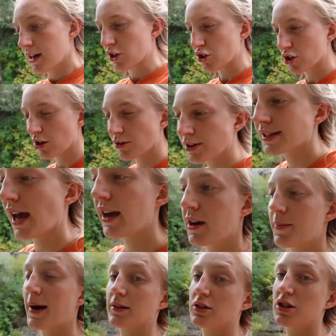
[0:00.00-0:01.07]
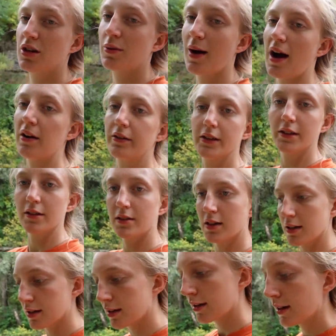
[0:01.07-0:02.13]
It should only take about two hours
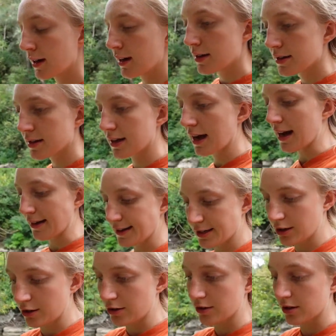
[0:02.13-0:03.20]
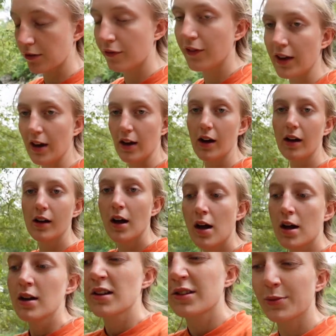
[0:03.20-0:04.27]
to get to Sofia.
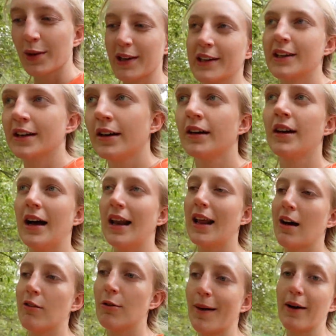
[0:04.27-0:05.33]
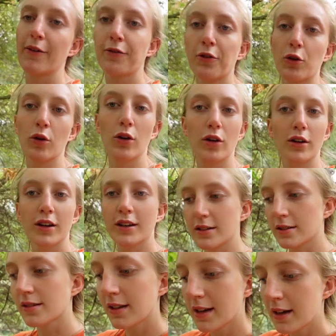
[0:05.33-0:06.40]
So we're gonna allow about four
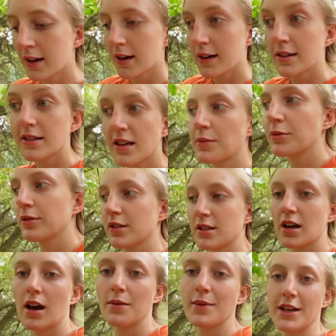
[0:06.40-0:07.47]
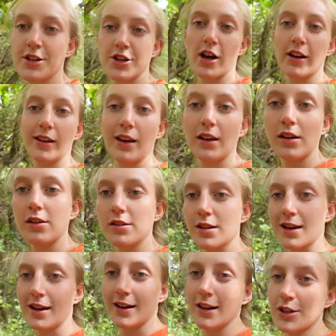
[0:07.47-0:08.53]
because double the time hitchhiking
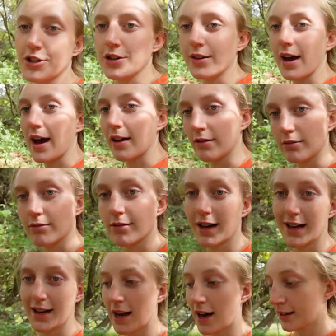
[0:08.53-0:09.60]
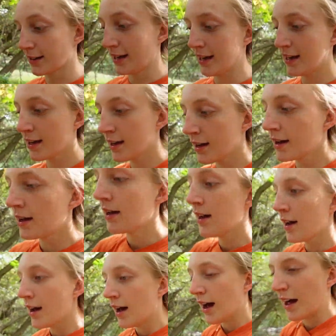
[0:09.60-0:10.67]
usually unless you get really lucky.
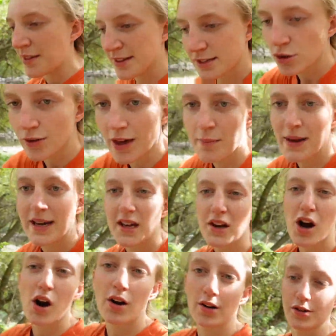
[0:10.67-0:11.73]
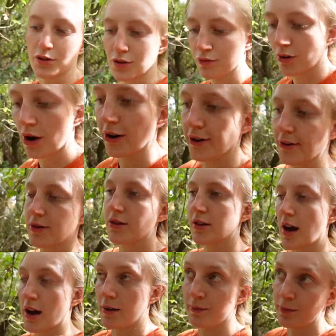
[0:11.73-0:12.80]
And there's not that many cars on the road
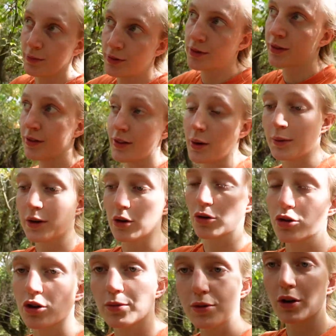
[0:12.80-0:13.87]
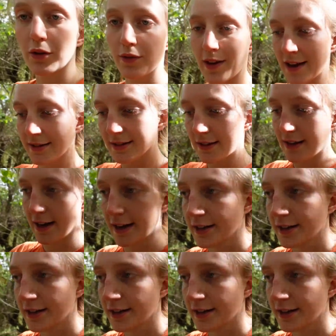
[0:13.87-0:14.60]
um, that we got dropped off yesterday.